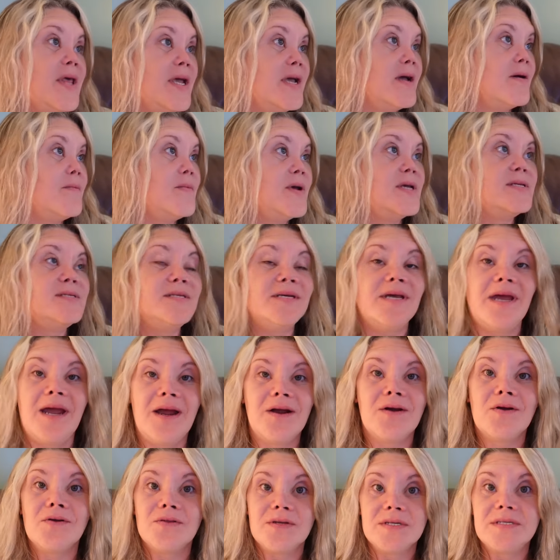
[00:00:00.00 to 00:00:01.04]
they got messy
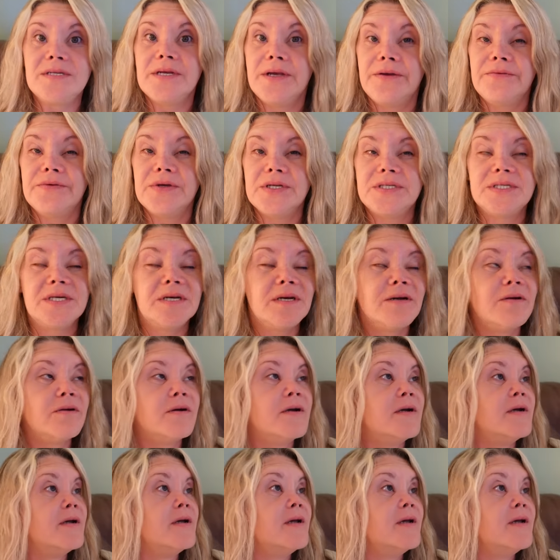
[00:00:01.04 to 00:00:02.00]
hair on the T V too.